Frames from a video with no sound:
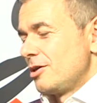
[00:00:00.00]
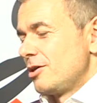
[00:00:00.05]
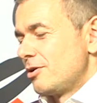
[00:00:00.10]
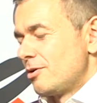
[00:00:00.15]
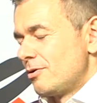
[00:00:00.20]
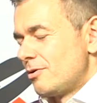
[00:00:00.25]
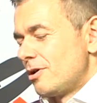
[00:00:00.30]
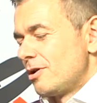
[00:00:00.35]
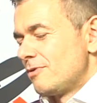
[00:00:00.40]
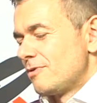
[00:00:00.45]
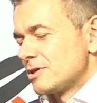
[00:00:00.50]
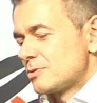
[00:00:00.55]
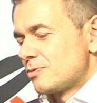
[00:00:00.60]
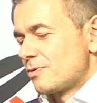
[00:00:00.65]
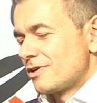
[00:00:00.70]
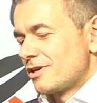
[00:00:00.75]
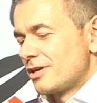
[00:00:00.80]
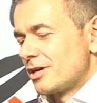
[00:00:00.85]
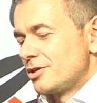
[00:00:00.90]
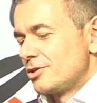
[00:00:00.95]
you know, all of us
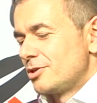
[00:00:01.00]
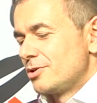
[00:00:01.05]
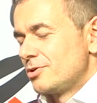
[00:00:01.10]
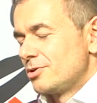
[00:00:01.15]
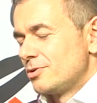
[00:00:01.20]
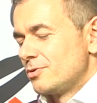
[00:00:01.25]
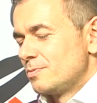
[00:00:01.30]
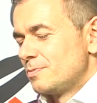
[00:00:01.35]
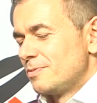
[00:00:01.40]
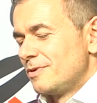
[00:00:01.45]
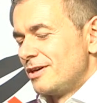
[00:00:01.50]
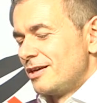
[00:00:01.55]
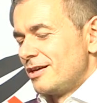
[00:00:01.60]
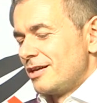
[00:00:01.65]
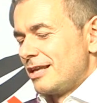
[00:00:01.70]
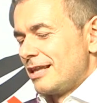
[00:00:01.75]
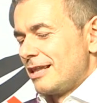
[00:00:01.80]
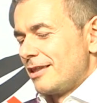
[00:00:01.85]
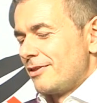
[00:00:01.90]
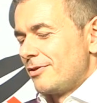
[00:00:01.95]
working at YouTube.
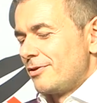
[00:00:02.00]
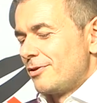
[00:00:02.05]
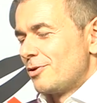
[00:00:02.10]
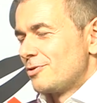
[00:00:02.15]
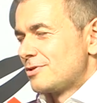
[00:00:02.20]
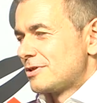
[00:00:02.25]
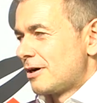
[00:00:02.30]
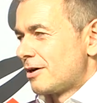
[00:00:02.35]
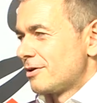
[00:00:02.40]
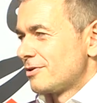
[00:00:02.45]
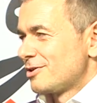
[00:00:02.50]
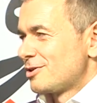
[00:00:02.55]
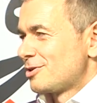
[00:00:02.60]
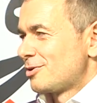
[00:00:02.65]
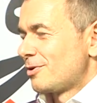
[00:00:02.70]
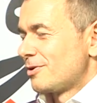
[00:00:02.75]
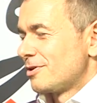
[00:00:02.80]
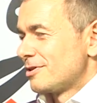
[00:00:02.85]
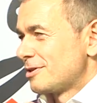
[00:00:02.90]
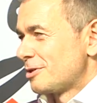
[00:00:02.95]
Those are the
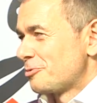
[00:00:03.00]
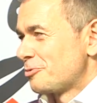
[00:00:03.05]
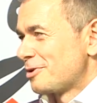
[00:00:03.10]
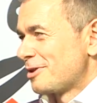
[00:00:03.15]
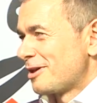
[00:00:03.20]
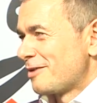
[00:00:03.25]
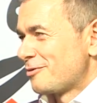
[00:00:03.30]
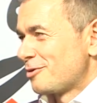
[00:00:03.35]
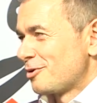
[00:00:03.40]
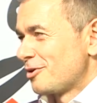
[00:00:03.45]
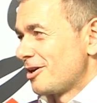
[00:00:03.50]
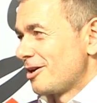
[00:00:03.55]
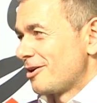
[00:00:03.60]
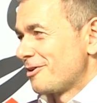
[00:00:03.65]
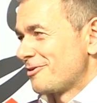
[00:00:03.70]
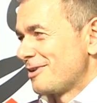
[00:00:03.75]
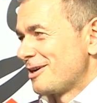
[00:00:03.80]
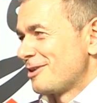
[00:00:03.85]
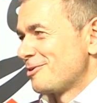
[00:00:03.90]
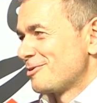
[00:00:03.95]
stories that we love to hear,
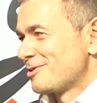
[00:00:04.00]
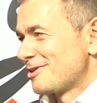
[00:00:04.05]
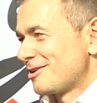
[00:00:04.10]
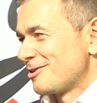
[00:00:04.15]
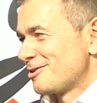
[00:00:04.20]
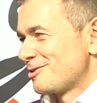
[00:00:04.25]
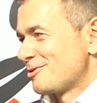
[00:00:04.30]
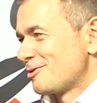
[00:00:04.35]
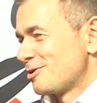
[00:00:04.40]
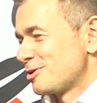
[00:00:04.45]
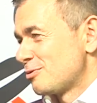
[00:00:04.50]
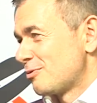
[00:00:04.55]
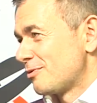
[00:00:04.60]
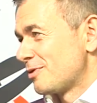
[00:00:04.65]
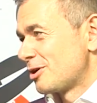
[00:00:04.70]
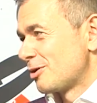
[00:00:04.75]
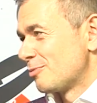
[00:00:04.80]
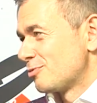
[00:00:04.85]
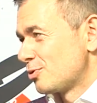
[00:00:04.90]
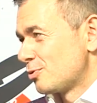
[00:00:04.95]
right? Those are the stories when
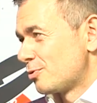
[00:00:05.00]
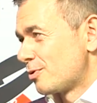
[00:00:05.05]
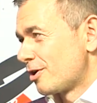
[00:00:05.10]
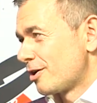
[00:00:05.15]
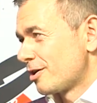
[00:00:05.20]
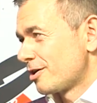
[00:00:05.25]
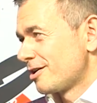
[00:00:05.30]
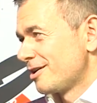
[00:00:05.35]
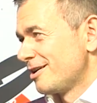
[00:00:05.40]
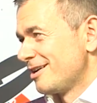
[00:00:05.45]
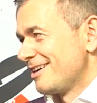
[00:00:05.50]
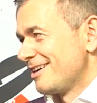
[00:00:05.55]
we come to work